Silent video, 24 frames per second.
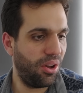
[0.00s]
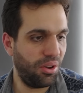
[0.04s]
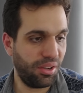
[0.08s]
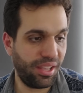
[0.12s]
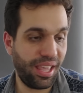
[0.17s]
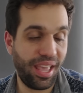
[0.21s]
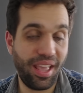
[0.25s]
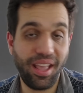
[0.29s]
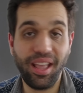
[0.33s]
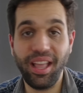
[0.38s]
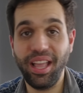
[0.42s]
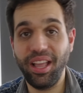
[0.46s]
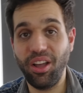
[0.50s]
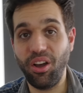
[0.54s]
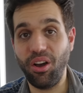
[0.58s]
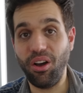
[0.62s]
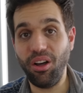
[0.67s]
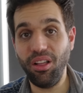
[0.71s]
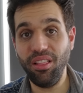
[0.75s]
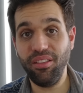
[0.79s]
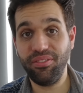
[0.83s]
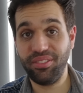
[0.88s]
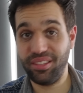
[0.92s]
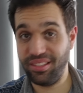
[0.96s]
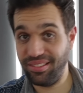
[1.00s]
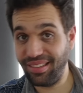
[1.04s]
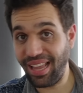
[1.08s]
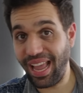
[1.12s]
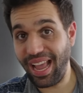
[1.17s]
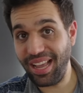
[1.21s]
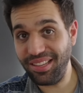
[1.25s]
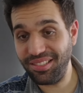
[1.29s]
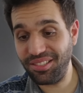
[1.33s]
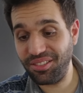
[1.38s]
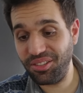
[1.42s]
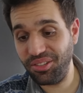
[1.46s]
Okay, all of the
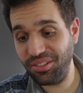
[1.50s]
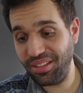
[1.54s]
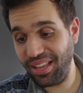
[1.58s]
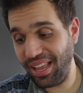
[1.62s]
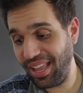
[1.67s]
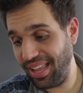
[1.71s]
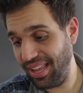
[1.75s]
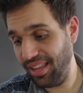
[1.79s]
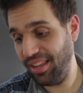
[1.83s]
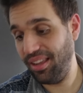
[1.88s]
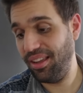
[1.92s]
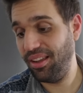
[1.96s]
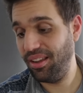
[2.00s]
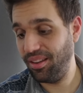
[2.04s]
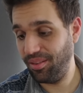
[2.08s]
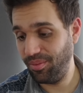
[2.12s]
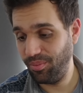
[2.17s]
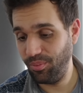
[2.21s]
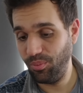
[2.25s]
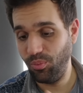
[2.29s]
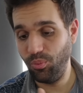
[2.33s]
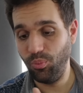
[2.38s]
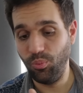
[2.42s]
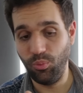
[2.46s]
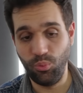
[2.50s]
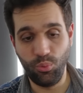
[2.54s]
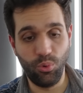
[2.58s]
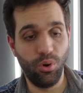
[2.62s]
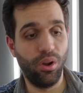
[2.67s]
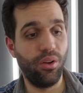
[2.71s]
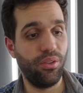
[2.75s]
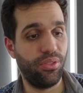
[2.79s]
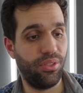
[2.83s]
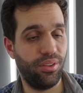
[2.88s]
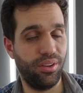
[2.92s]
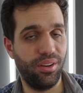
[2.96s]
tasks today,
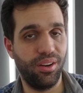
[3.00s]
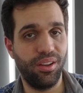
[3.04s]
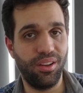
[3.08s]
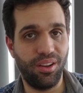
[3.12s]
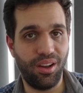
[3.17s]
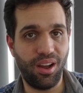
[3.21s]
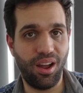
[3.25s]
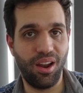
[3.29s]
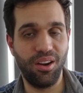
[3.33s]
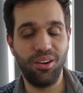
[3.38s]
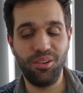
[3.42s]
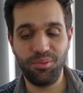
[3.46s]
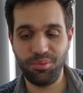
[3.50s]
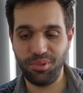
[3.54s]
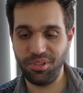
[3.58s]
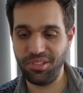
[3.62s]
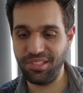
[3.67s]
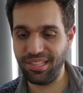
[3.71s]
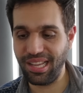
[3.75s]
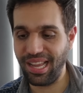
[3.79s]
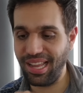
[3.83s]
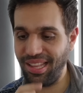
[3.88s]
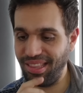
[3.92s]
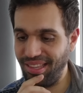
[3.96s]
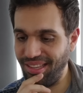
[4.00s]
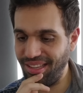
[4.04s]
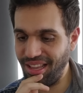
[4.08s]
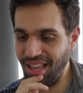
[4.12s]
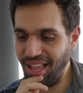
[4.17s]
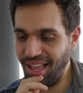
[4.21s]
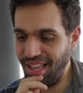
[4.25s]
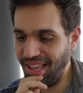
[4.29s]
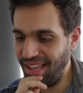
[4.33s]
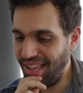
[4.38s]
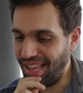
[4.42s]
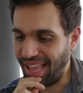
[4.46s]
worth it, 100%.
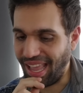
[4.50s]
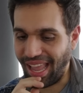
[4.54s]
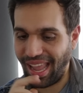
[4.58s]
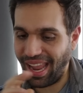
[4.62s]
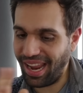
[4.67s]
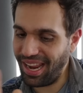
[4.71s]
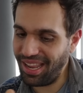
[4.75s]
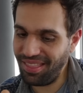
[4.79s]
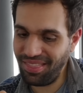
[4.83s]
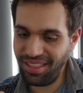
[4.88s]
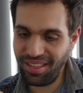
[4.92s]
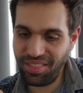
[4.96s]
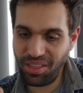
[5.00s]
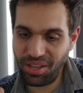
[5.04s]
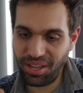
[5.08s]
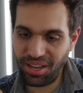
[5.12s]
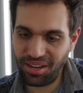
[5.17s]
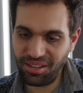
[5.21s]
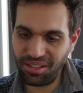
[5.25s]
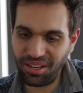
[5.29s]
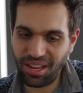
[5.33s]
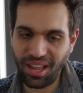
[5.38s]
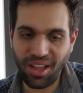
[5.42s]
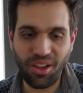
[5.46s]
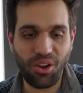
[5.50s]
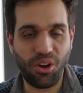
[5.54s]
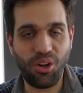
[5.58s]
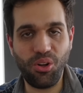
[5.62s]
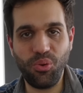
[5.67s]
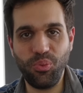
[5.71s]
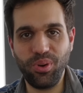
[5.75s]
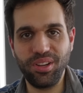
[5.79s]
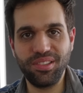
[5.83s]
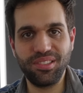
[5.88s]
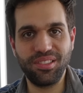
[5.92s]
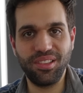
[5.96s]
Andy the gear guy
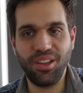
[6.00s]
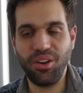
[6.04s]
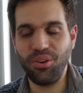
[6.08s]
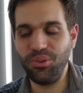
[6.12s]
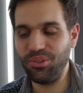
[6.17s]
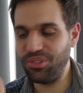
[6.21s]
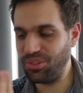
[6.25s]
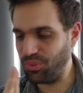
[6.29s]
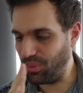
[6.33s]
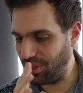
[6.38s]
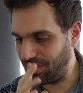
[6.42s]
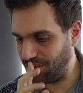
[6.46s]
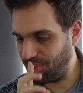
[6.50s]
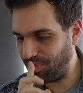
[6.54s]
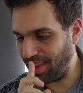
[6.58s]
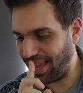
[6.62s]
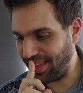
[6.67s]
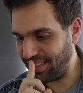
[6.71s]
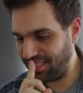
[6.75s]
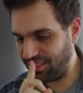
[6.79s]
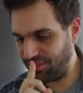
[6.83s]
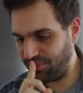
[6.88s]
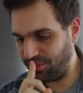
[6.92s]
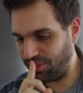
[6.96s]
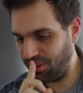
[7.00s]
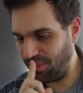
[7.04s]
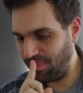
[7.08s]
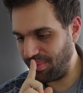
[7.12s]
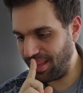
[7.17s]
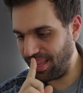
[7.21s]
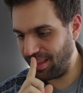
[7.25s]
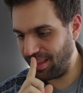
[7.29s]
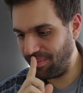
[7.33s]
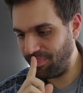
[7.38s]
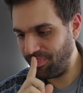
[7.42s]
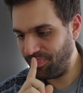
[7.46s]
always knows what's best for
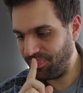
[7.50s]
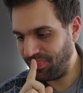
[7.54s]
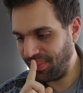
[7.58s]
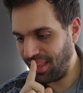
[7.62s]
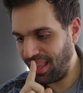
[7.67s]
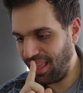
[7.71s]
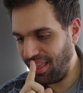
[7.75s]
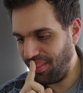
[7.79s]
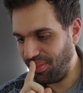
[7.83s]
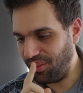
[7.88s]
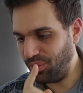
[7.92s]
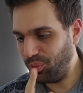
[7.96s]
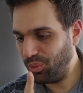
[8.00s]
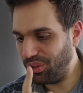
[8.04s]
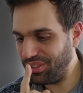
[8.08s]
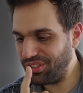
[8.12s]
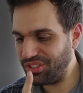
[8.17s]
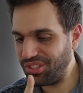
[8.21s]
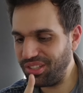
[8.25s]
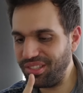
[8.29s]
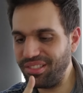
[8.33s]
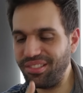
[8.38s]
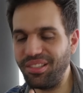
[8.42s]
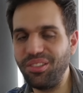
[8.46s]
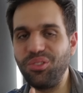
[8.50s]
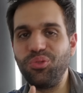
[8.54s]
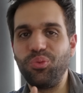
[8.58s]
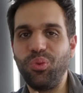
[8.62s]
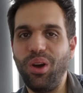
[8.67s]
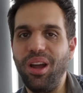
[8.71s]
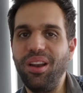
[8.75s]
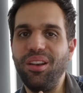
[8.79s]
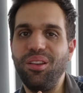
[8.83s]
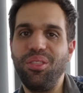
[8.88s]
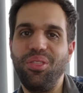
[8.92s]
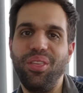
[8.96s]
me. There was just this
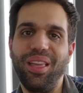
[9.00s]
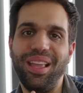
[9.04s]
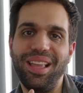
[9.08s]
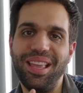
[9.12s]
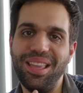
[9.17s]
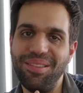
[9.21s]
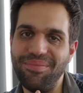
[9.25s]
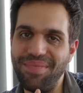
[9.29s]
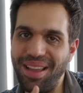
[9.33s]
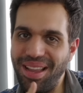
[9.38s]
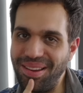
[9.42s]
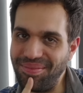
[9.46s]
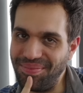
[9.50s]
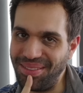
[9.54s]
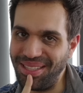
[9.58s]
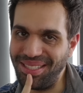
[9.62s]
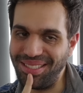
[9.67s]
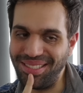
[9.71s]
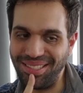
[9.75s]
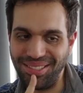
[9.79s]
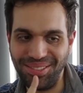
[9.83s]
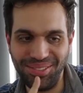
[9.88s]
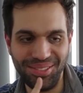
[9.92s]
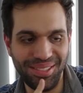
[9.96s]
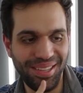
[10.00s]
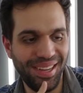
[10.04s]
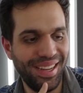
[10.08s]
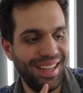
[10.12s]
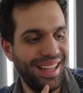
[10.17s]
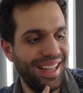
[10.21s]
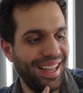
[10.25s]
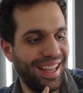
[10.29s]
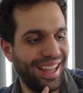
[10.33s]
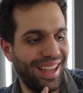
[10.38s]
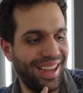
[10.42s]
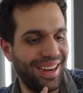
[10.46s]
one thing he made me do.
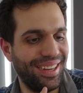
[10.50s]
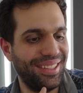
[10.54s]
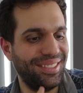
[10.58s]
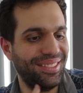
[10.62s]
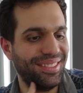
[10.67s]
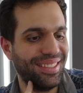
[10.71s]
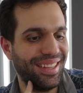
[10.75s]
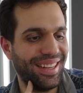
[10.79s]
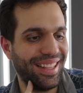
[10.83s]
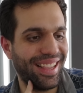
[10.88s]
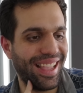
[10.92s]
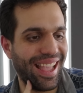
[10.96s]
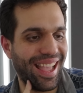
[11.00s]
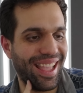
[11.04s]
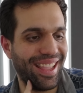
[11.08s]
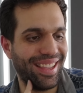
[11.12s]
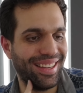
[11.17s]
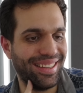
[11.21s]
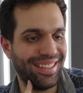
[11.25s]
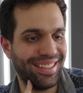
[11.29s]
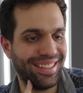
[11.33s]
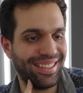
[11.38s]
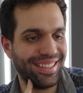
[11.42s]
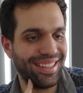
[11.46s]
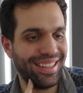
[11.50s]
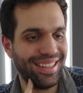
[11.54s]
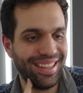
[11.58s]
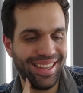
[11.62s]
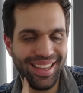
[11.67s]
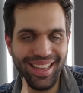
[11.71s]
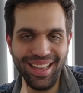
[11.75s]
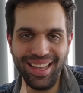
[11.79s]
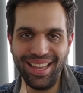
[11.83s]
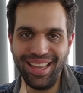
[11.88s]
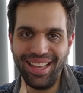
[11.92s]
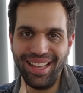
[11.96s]
I really hated.
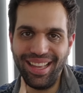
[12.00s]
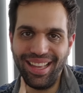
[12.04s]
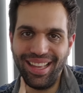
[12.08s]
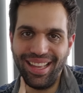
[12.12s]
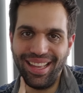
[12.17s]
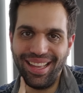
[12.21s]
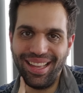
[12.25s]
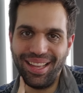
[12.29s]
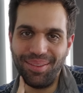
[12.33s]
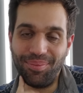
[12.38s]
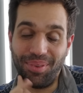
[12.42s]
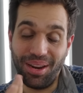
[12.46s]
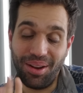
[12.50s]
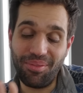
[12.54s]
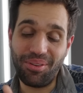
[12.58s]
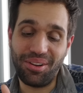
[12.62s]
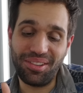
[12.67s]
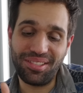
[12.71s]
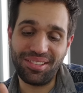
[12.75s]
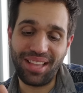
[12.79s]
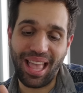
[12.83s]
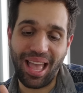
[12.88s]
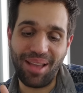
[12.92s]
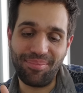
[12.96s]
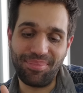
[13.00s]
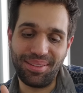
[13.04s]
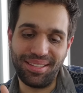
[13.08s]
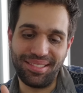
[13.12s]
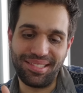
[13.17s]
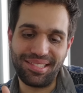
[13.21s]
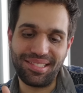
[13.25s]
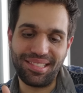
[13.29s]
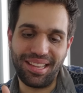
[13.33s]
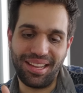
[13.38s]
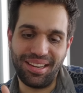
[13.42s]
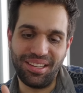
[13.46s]
But I'm also happy
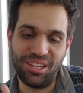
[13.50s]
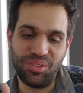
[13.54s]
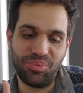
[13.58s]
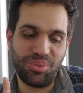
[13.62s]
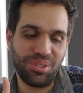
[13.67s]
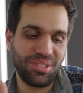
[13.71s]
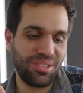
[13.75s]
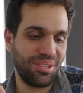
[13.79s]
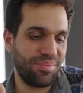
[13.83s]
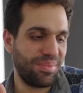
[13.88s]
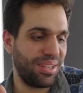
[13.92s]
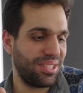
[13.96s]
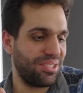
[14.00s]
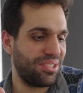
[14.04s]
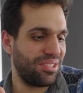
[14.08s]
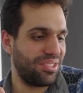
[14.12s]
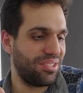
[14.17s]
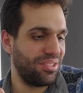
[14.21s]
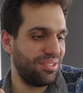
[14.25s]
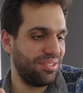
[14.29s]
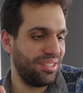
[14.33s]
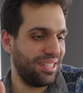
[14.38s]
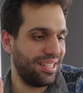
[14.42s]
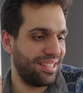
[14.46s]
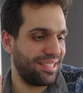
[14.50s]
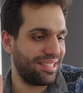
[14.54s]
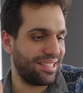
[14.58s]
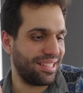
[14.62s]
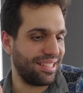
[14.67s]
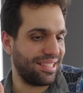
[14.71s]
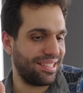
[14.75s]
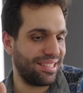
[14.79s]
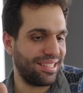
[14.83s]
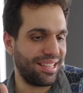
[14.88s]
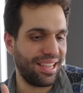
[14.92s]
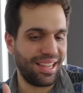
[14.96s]
it's done. It was on my to-do list,
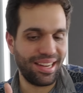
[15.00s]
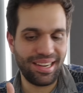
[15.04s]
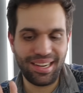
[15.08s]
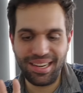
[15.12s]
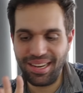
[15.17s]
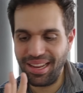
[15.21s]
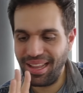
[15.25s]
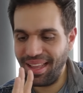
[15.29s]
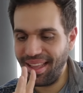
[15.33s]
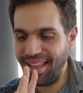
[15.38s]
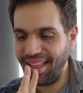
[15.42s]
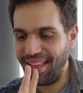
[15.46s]
it's done.